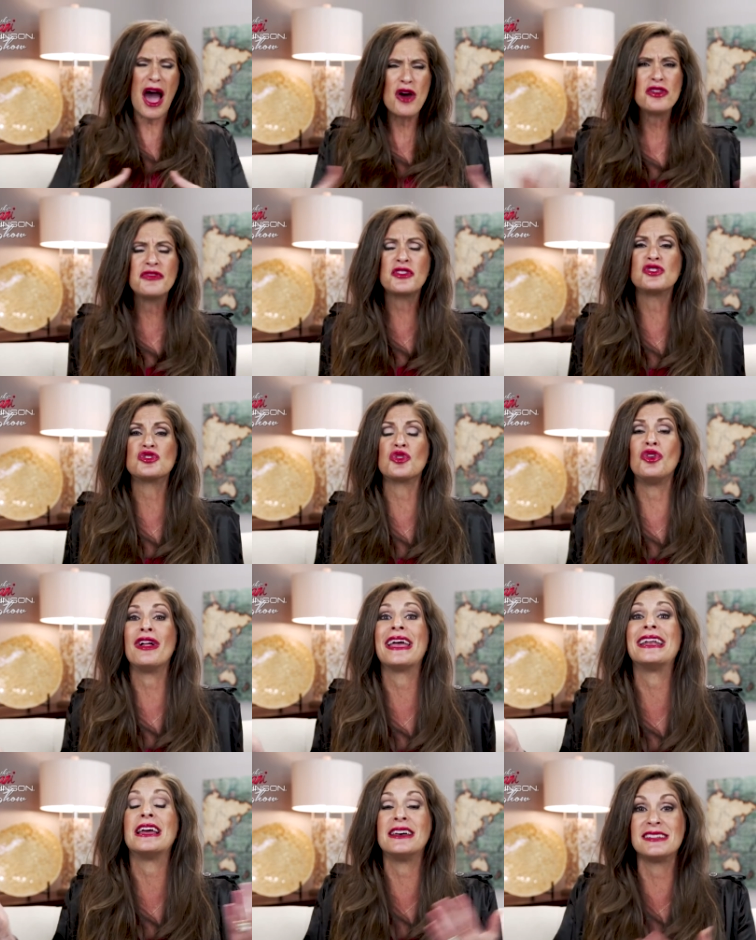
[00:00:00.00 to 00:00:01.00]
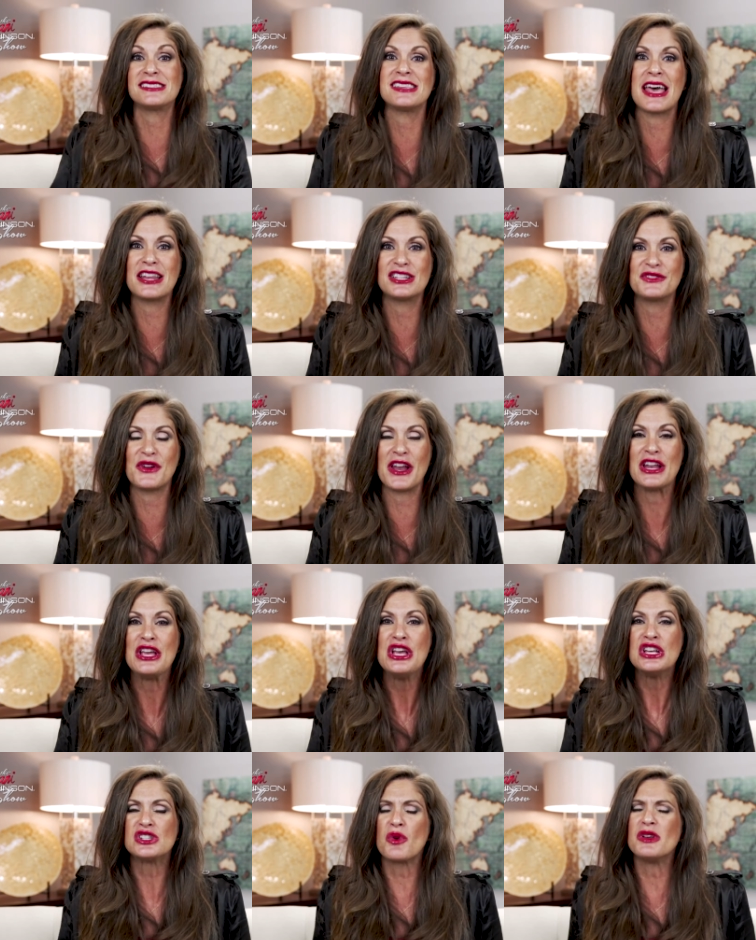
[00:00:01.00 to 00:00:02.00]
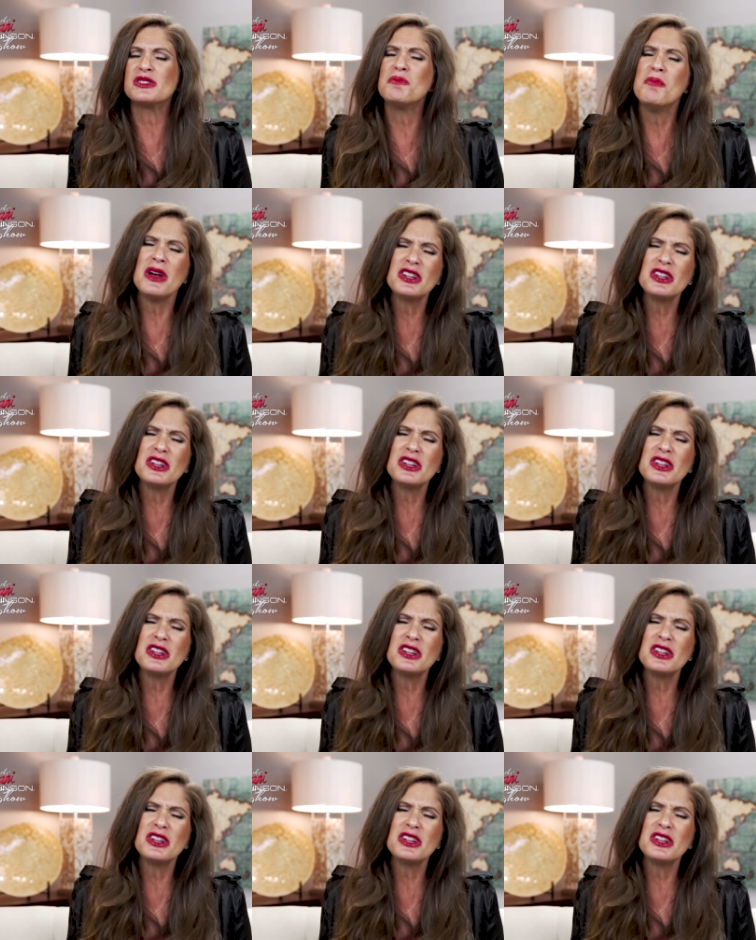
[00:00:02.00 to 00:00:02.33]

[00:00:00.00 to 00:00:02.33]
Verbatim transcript: out of control and unsatisfied. So I was